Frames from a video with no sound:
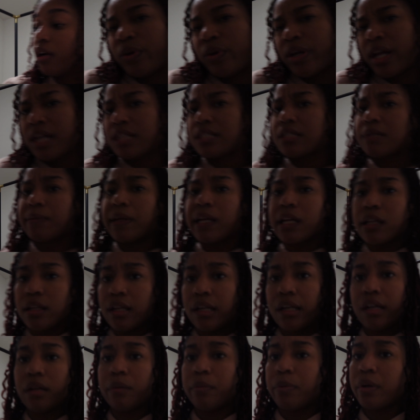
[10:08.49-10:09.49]
had some like
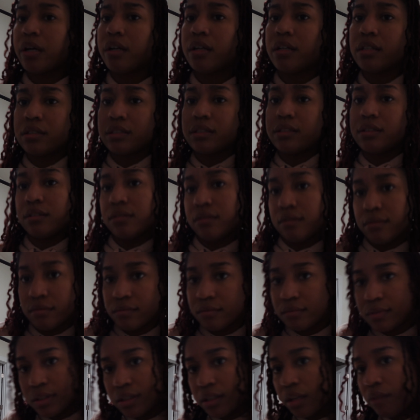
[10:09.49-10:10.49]
cleaning products
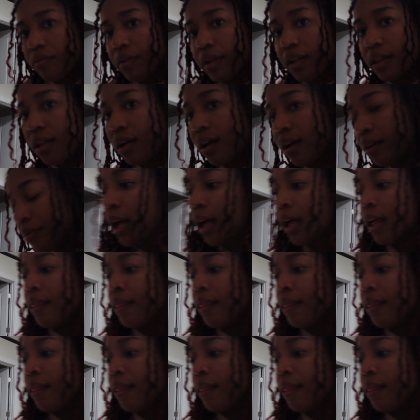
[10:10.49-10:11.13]
and stuff like that.